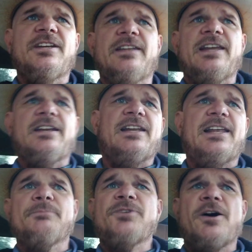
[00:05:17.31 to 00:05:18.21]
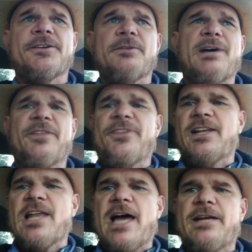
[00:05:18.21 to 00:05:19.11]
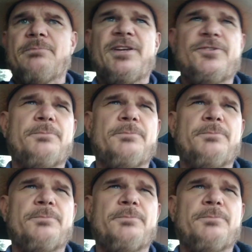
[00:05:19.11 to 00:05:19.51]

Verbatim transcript: And, and, and I'm talking about the alignment,